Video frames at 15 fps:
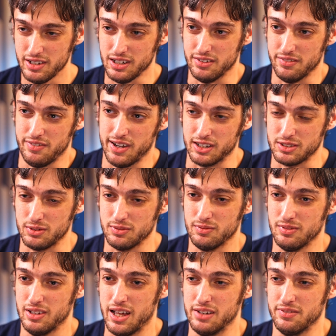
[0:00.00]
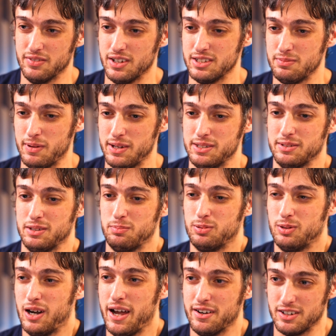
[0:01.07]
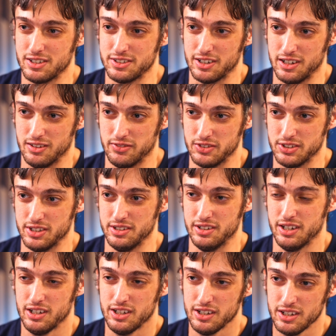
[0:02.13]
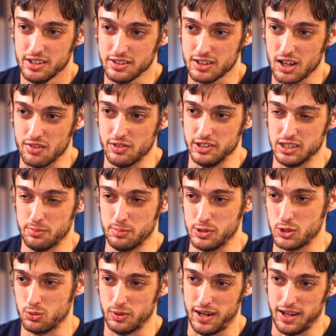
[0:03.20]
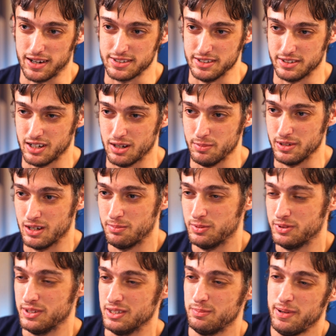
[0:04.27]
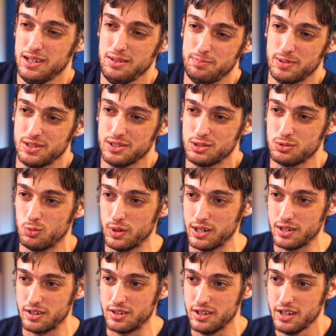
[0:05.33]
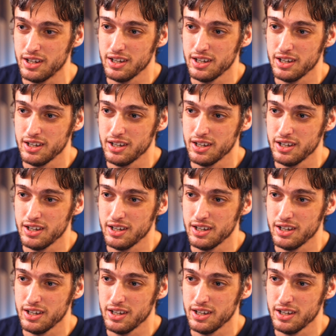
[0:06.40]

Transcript: In fact, a lot of us basically pride ourselves in covering up our tracks and coming up with these papers where